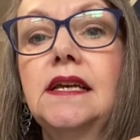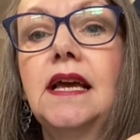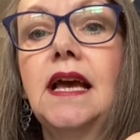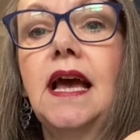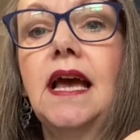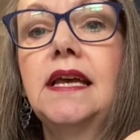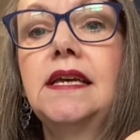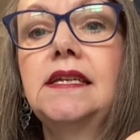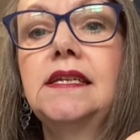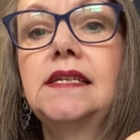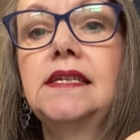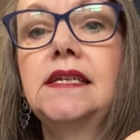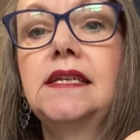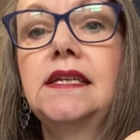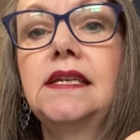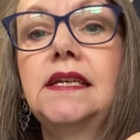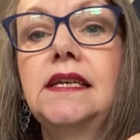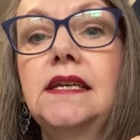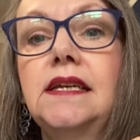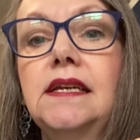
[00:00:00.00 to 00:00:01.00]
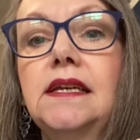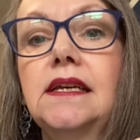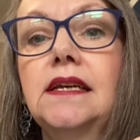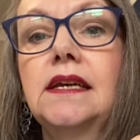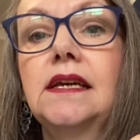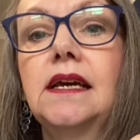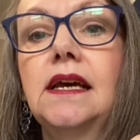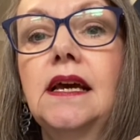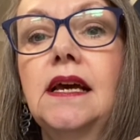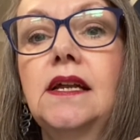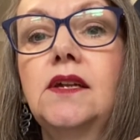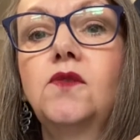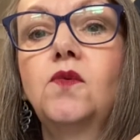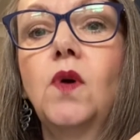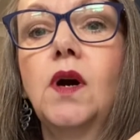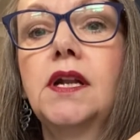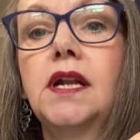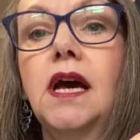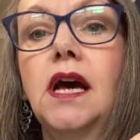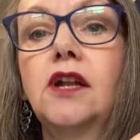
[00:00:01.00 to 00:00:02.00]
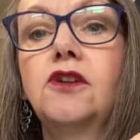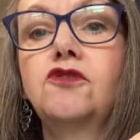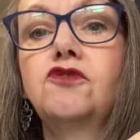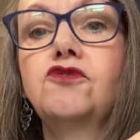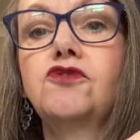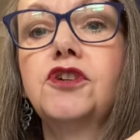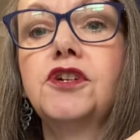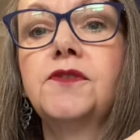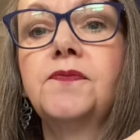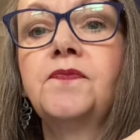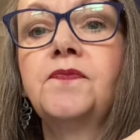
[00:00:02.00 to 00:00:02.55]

80 and 100.